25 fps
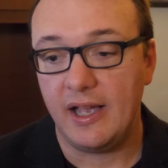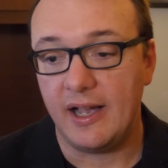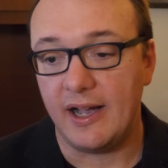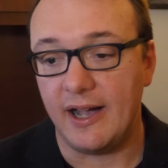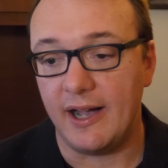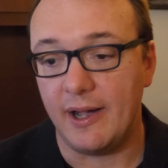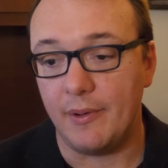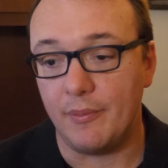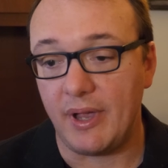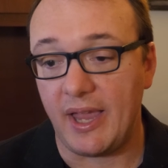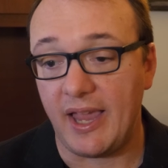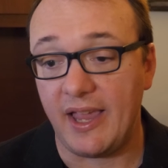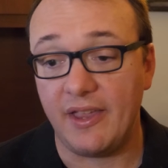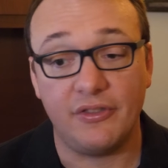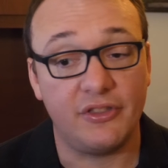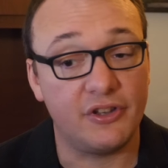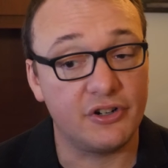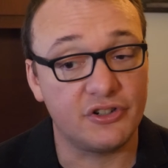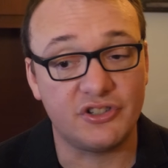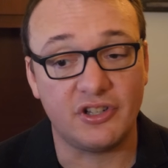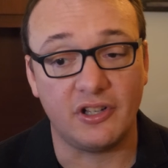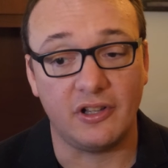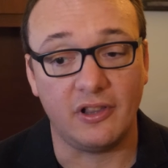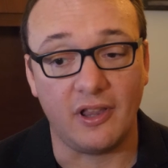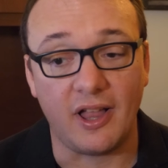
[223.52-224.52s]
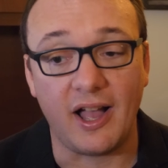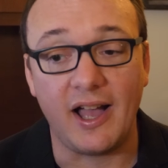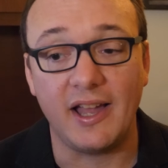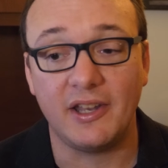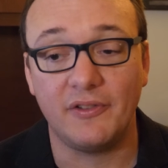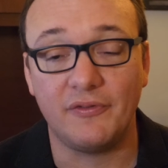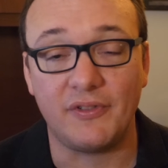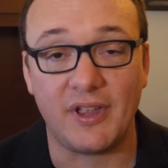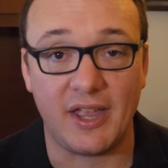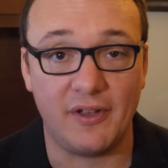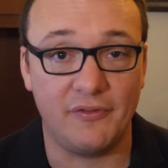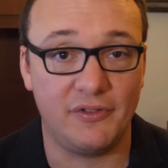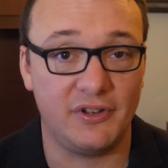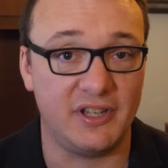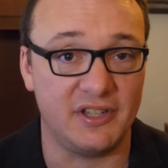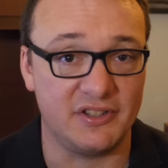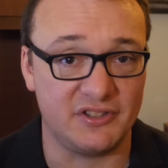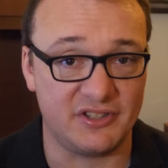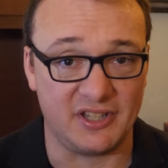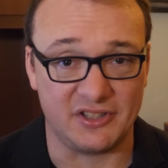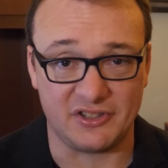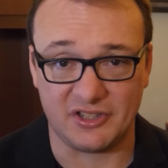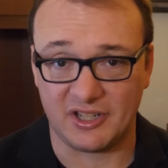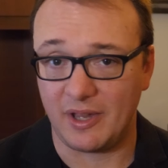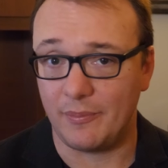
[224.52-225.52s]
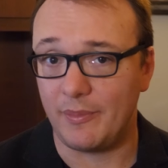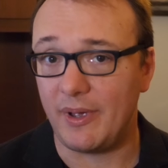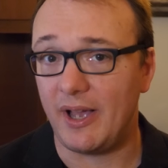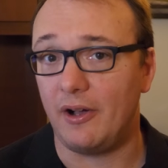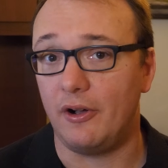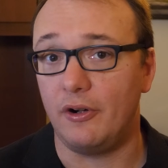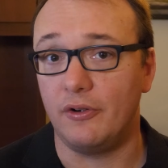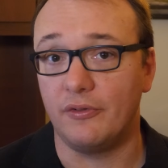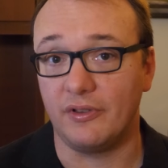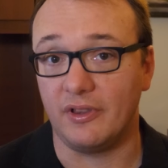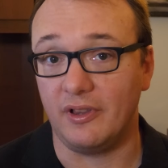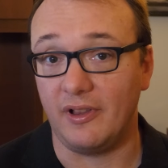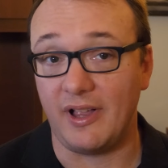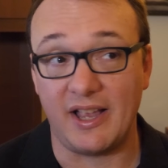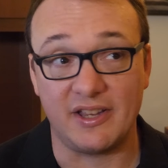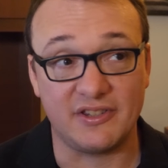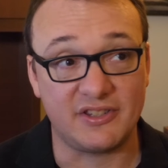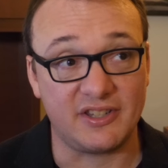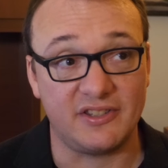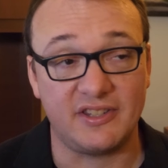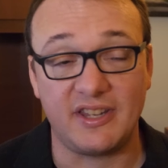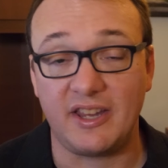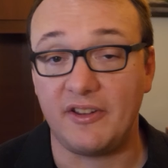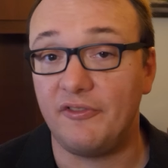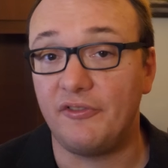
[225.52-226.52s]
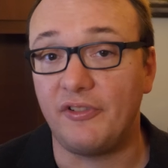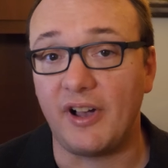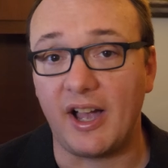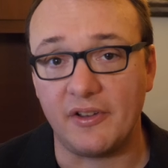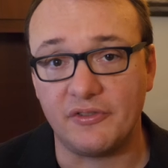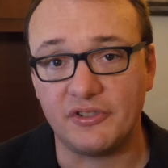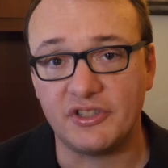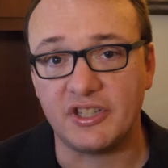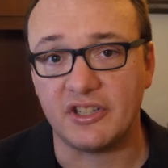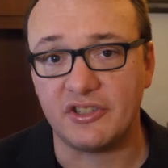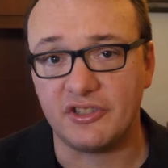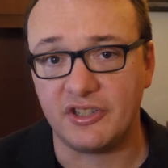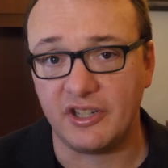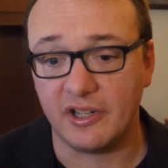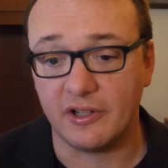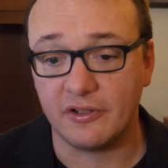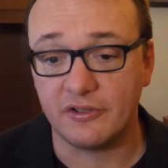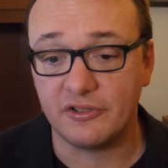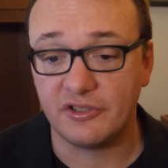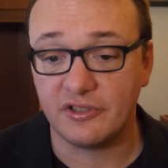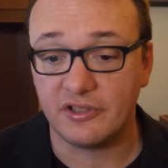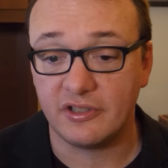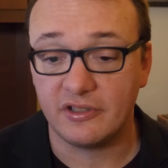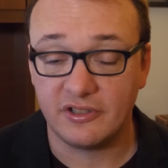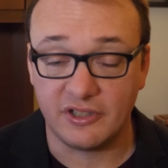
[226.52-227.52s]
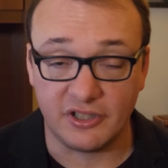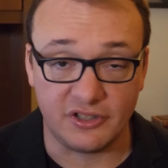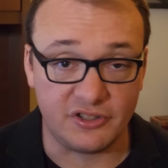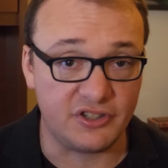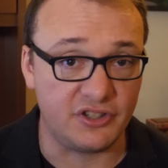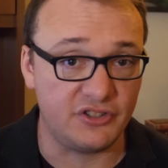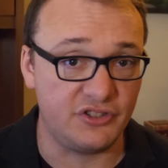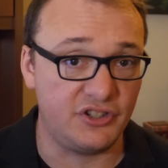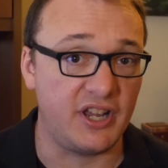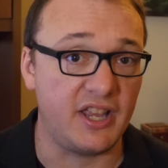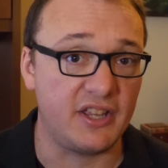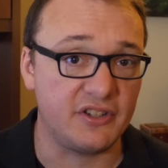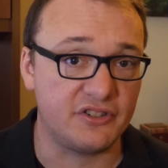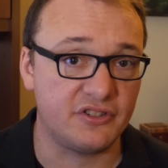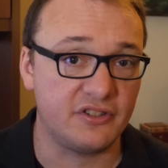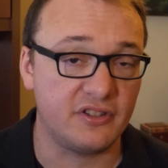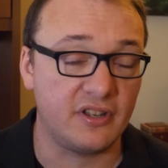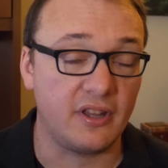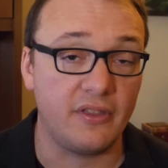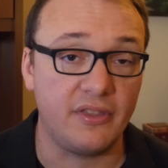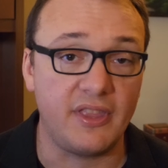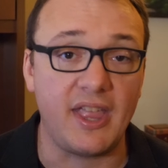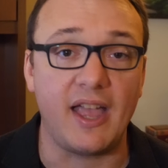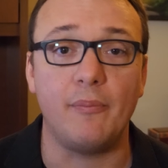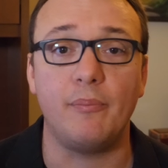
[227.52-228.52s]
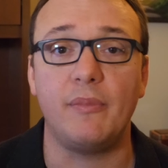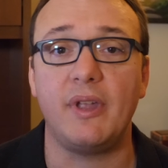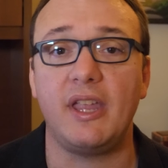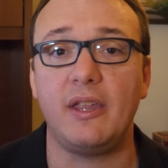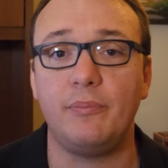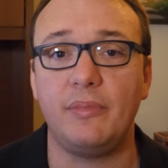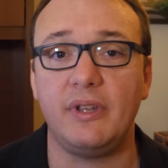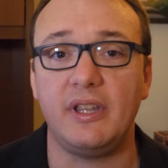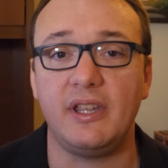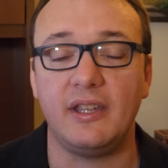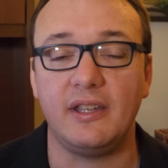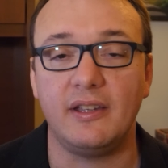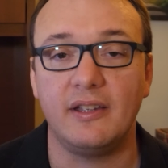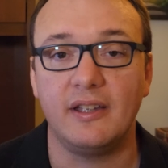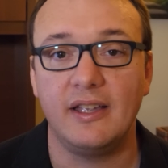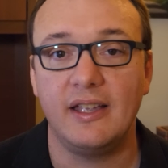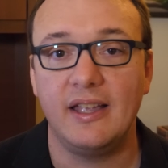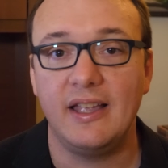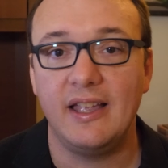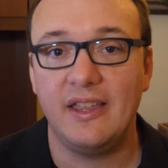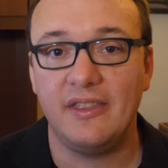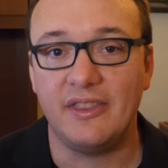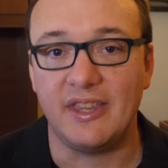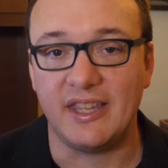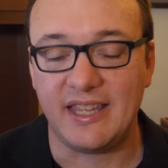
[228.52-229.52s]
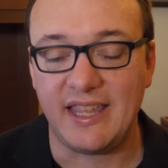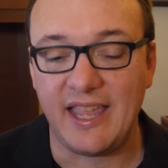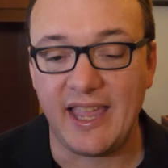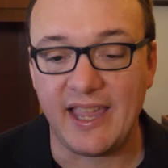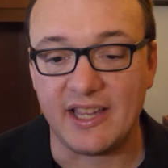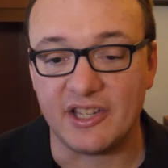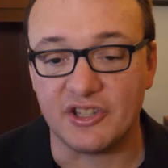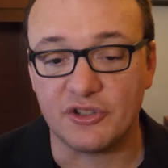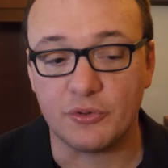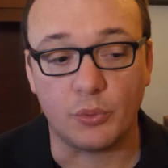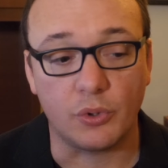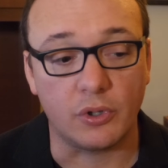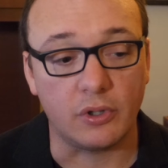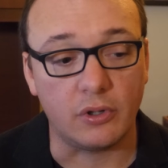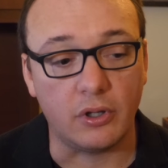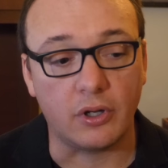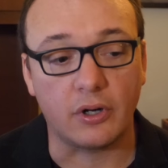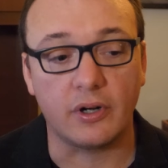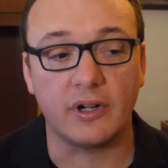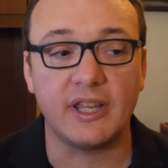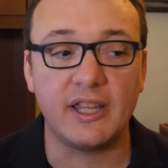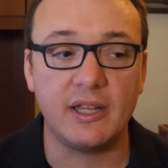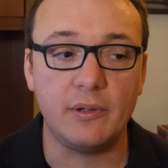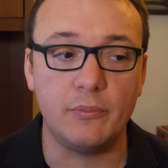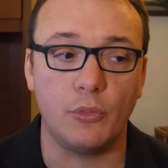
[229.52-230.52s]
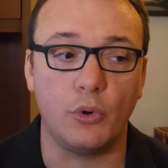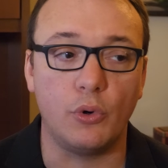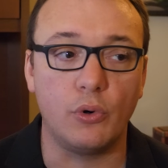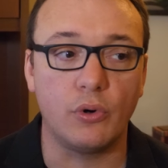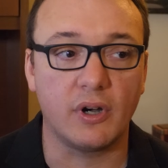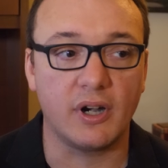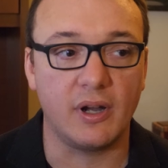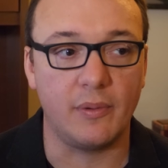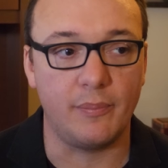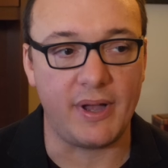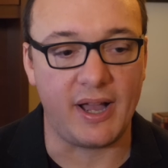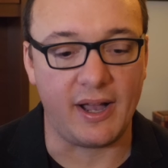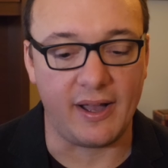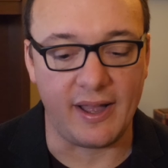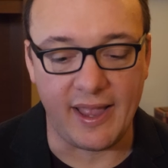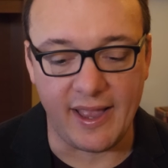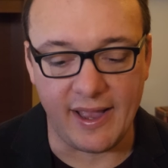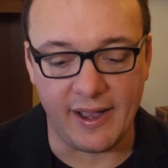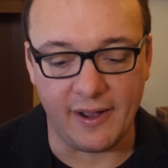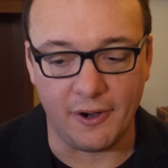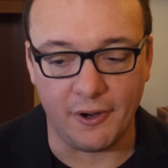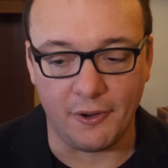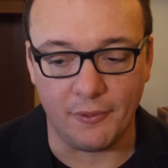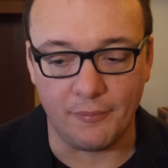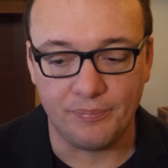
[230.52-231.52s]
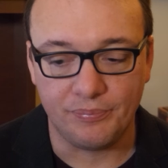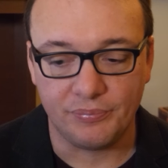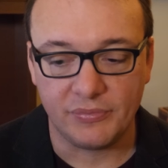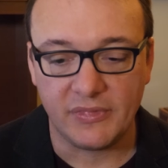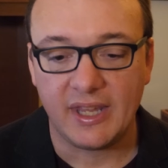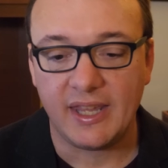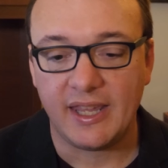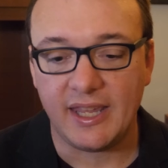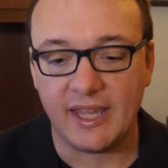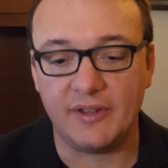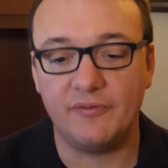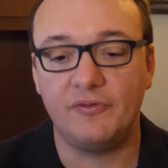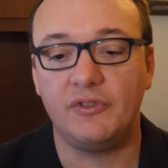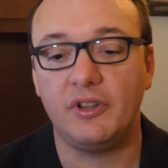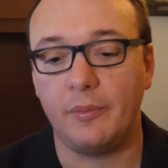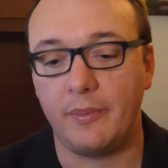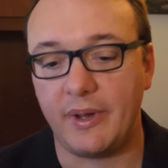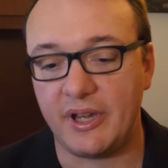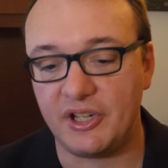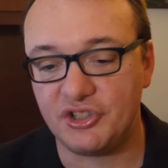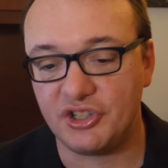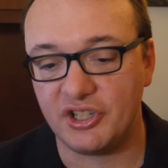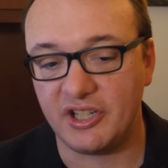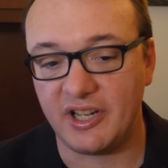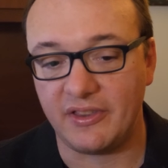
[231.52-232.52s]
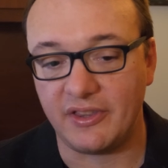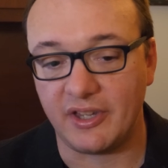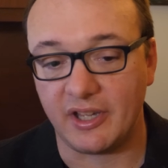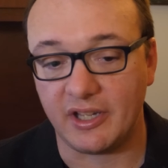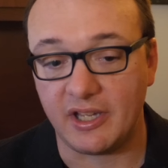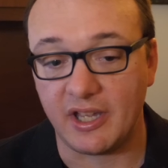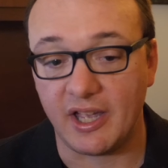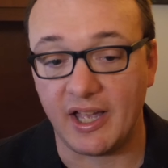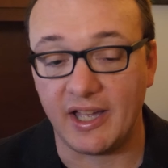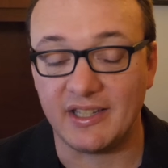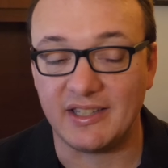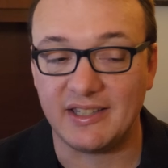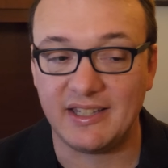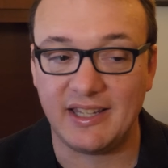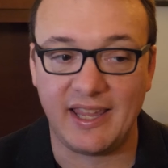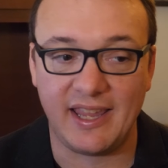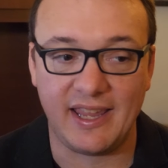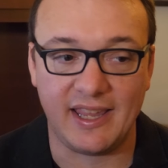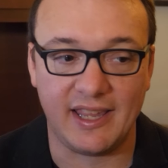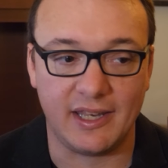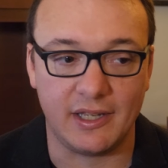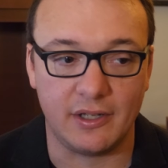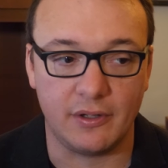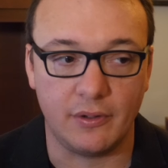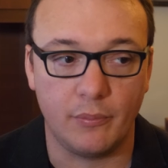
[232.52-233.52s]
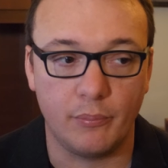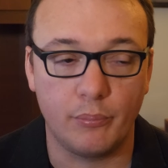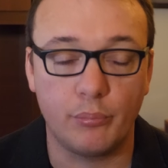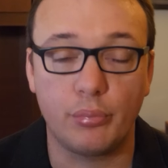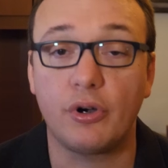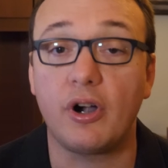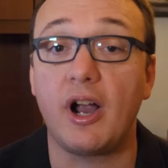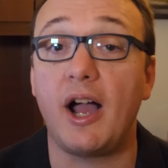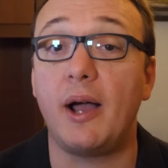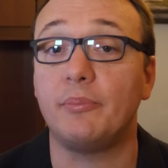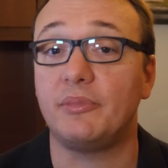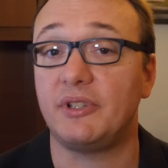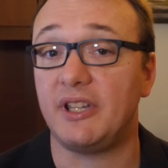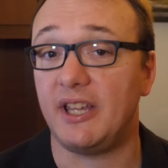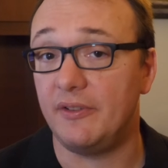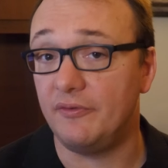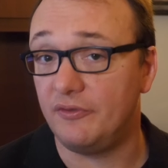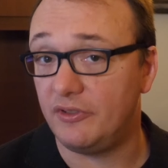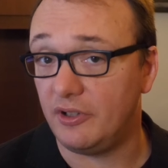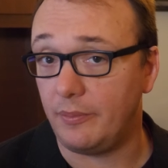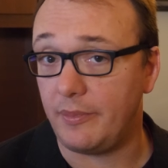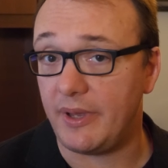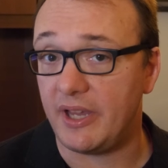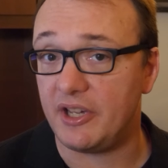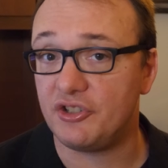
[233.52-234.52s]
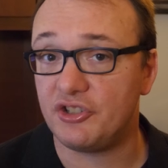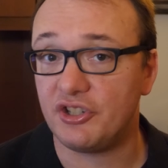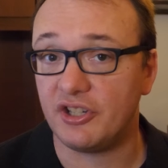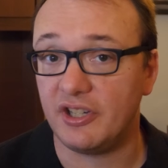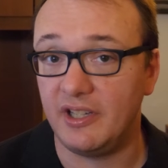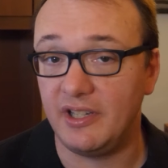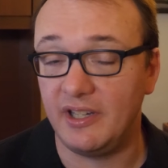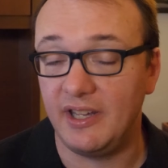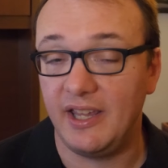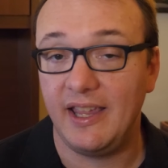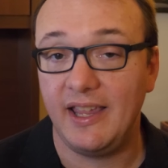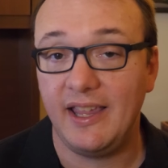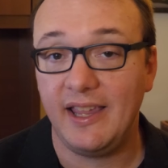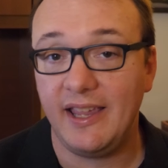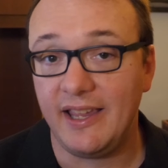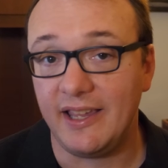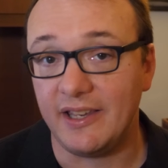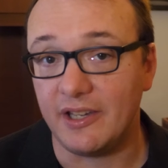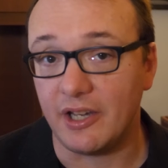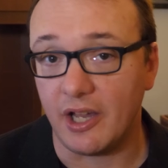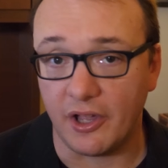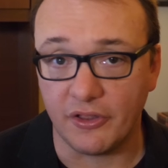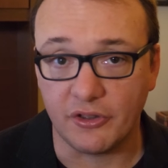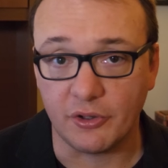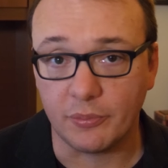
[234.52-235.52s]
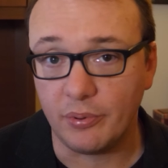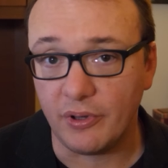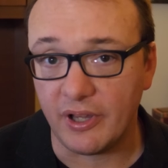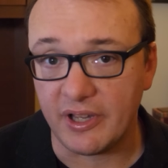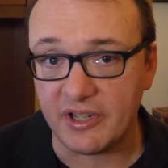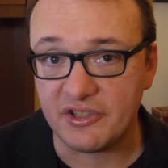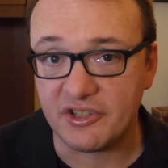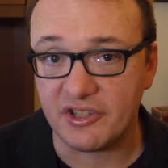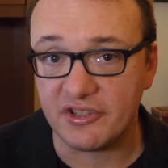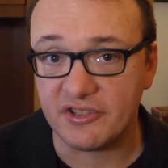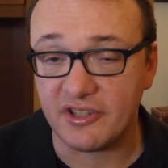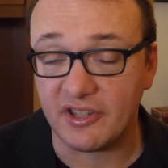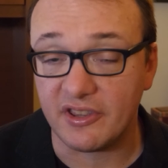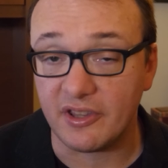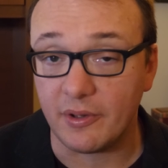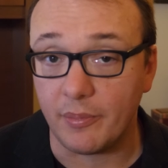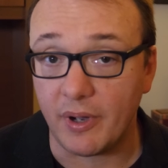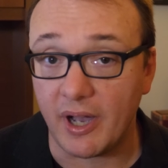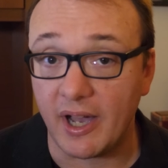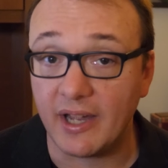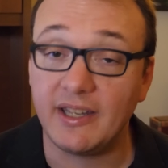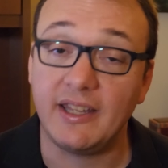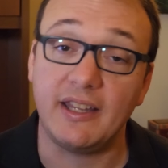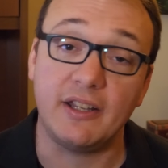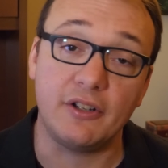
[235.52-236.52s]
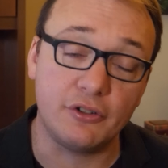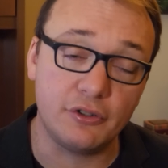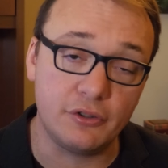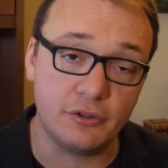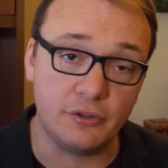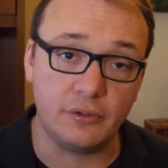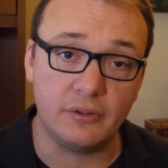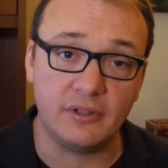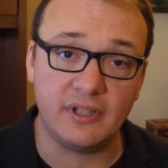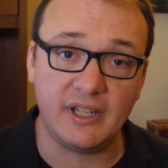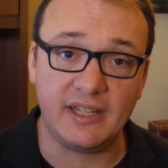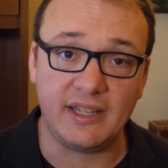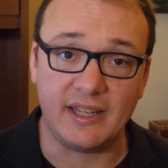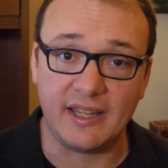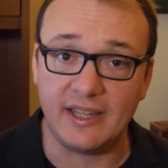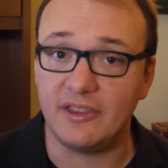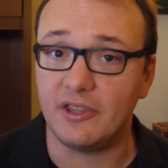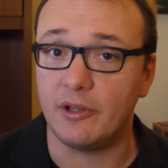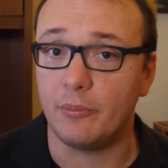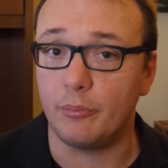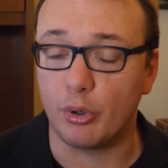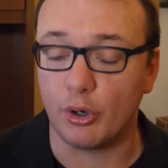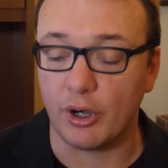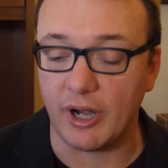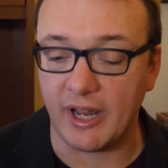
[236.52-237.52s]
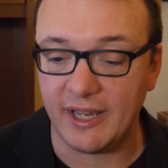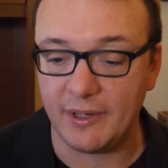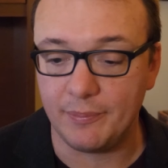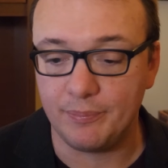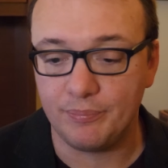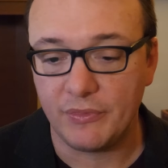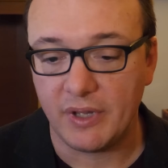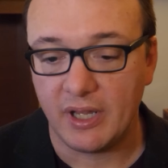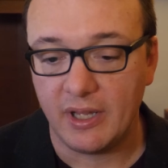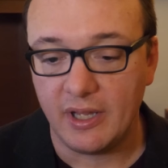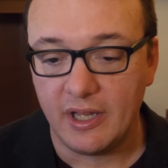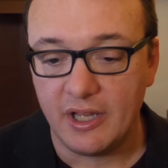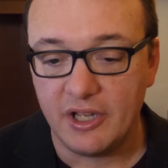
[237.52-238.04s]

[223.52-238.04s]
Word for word: Um, and there's a lot of evidence that's come out over the last, let's say, five, six years to suggest that may be the case. We're learning more about how inflammation in the gut can prompt inflammation in other places in the body, including in the brain.